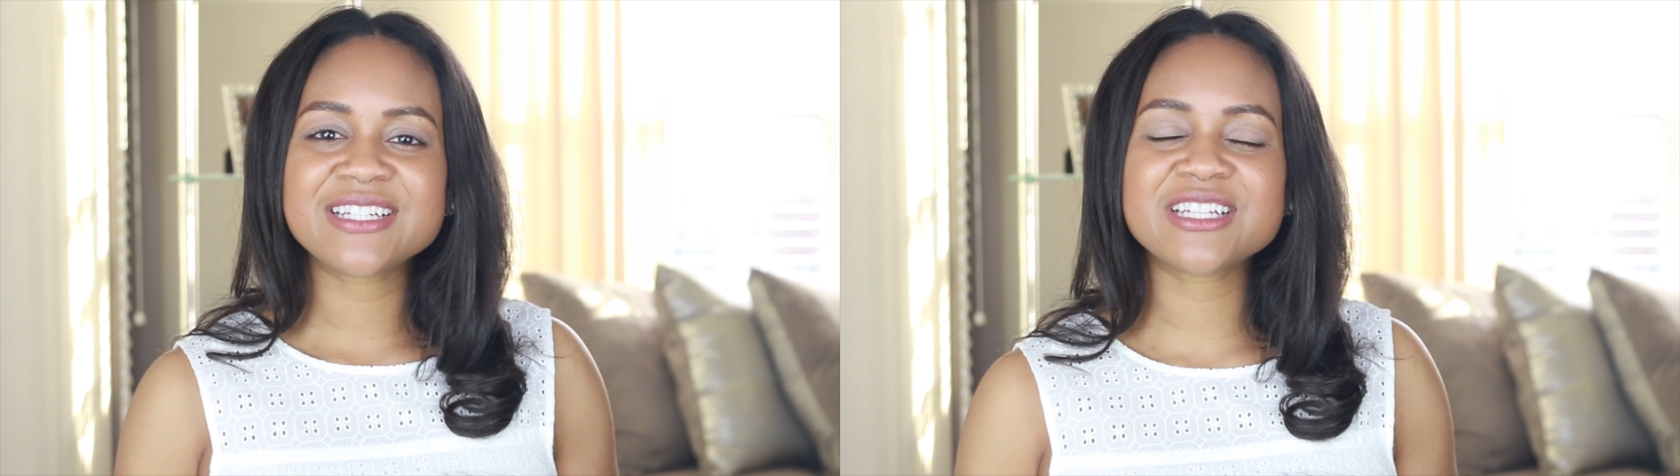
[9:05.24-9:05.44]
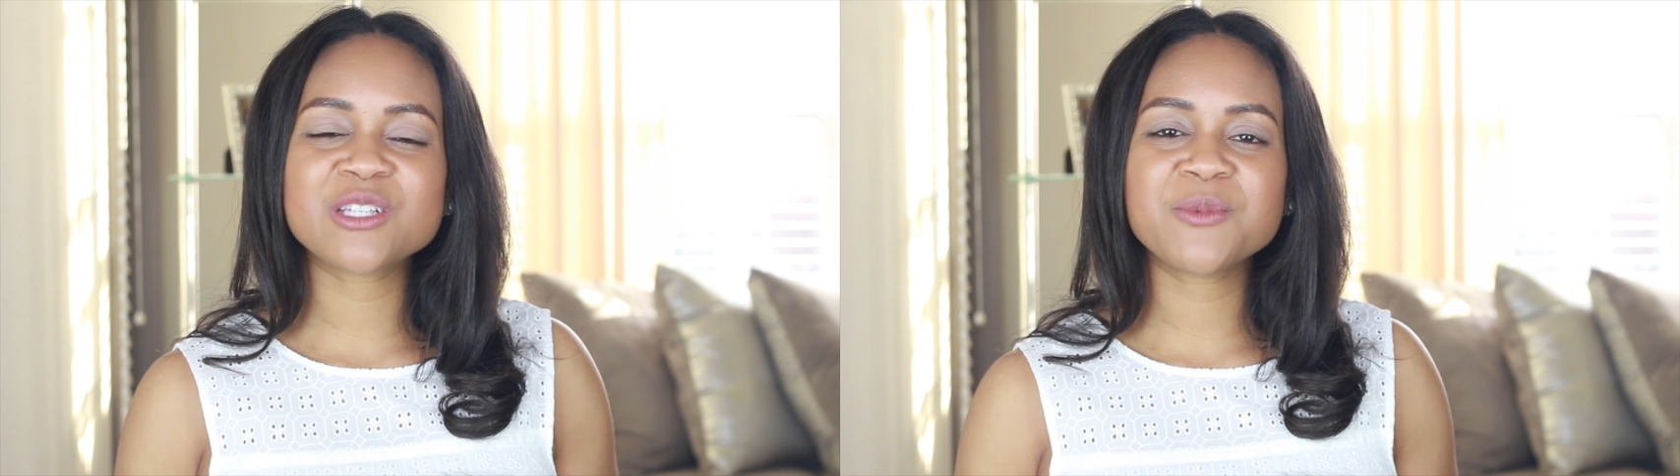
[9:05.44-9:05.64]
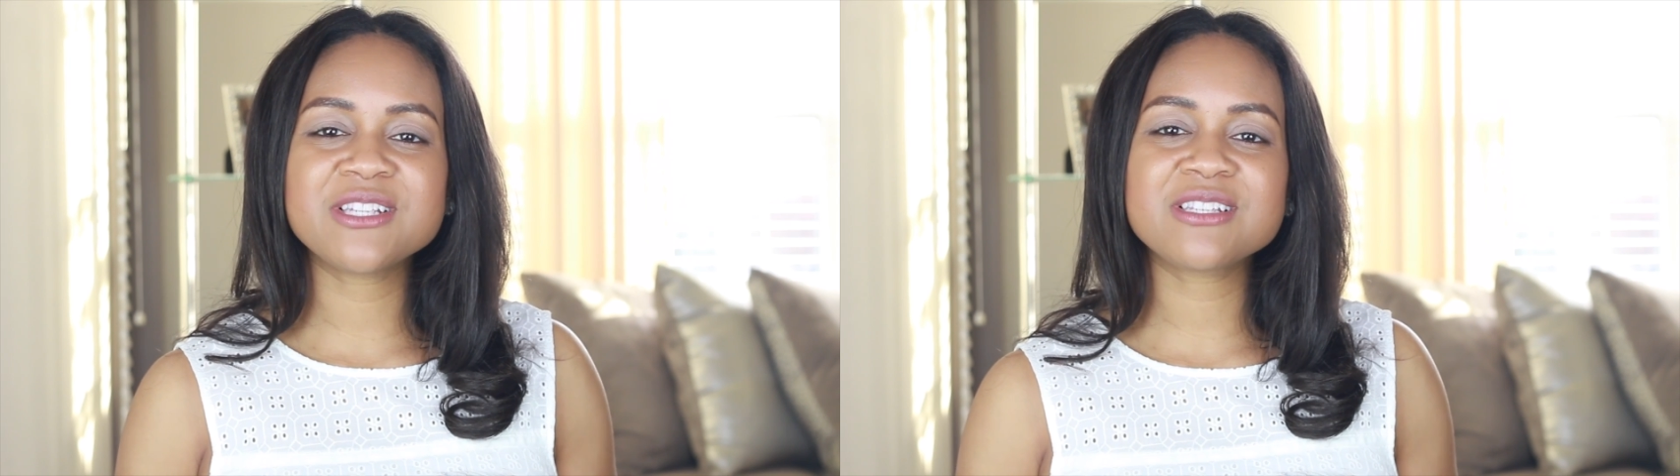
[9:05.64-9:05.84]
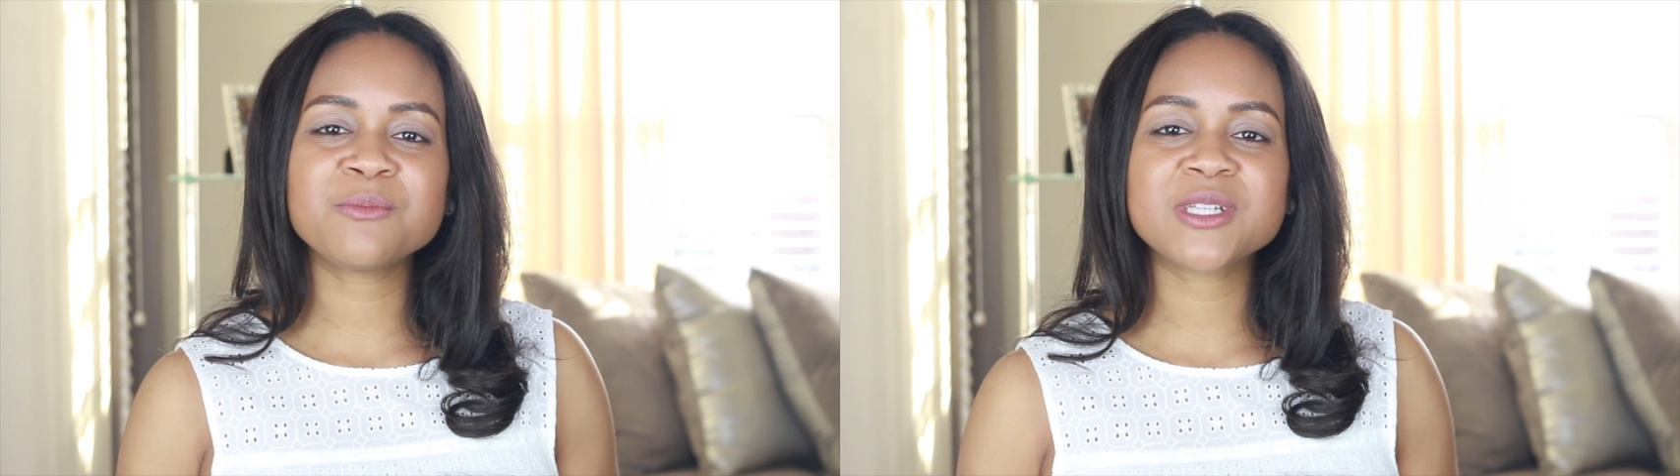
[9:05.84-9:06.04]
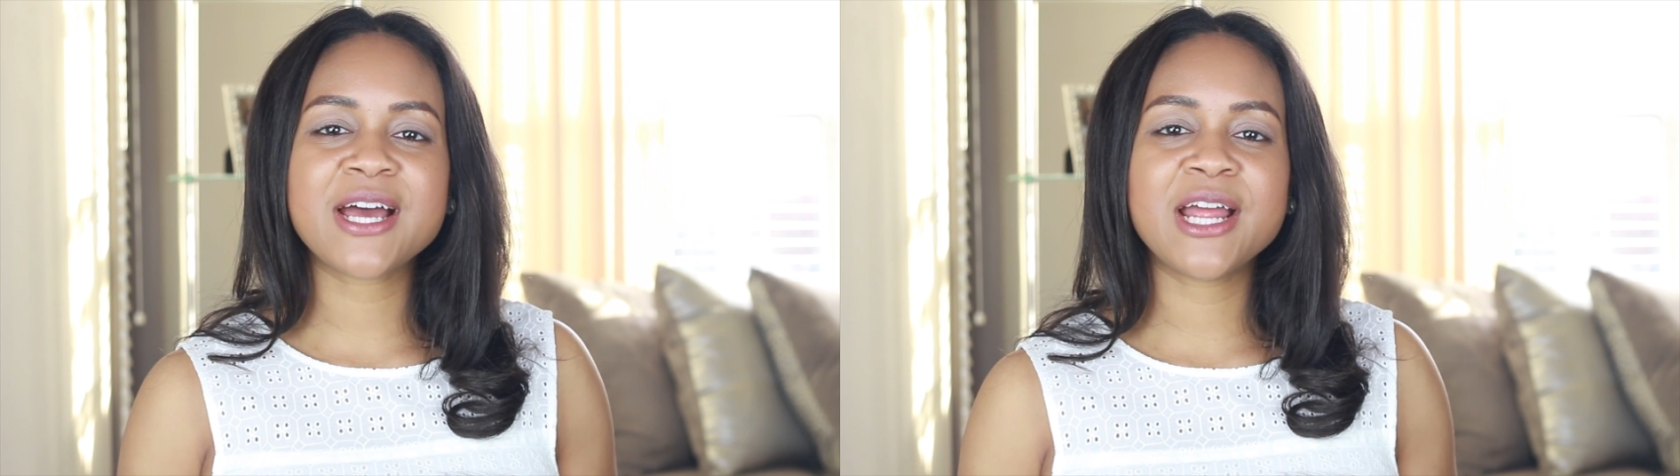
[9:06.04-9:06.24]
to spend
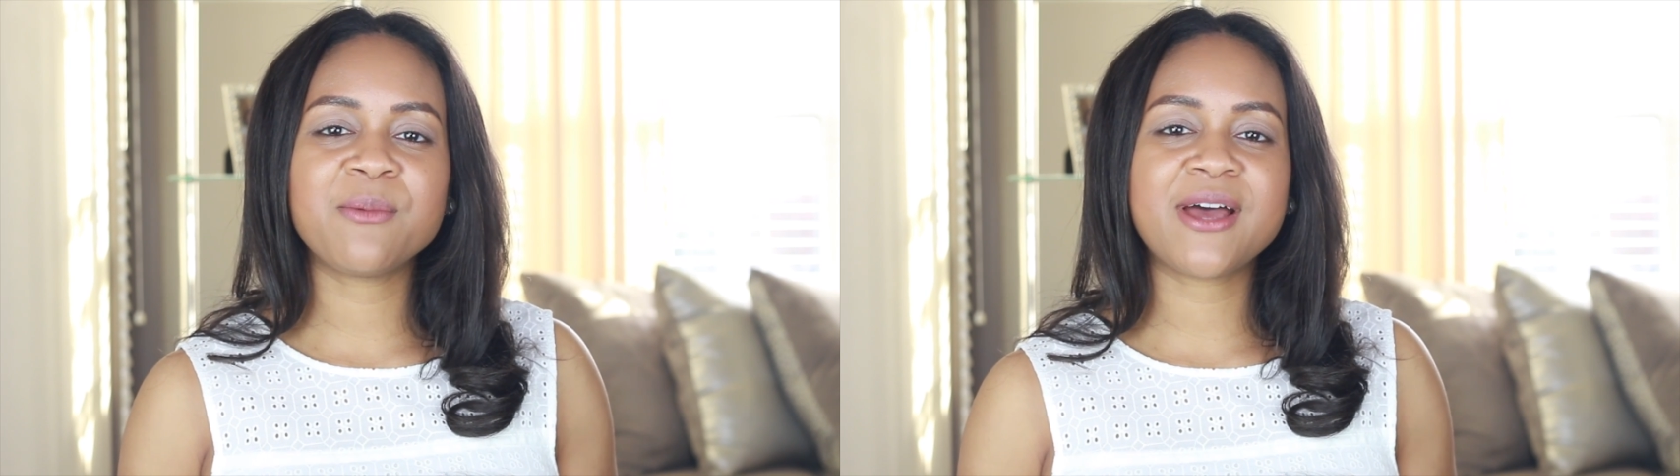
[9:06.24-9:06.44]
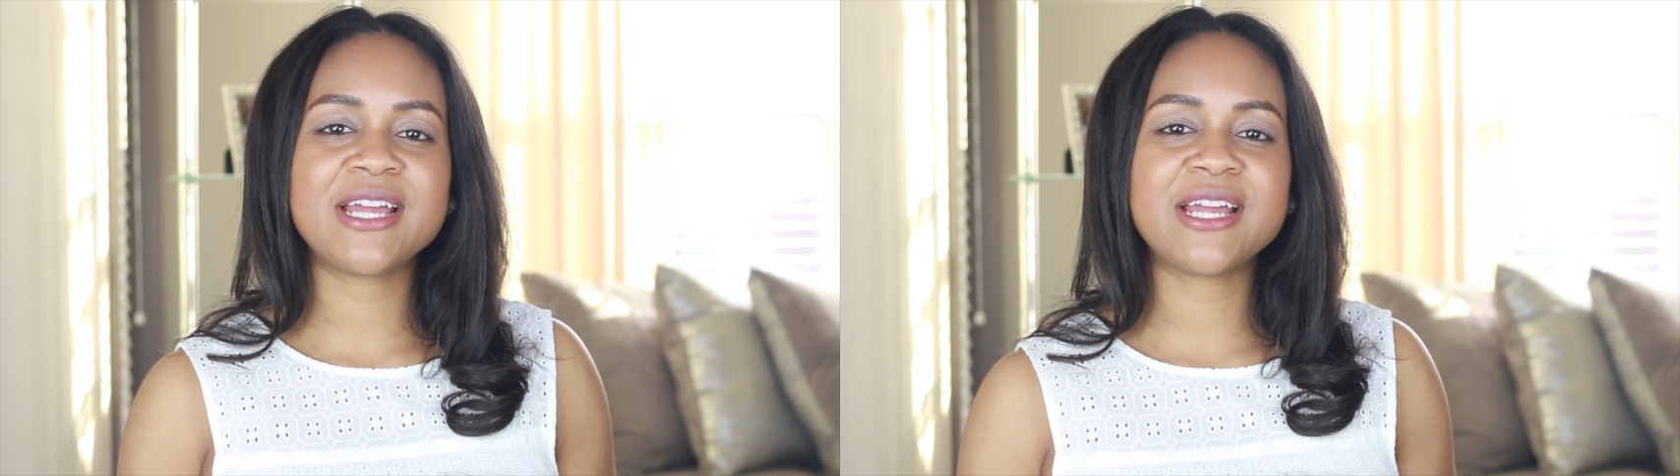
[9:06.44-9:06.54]
some time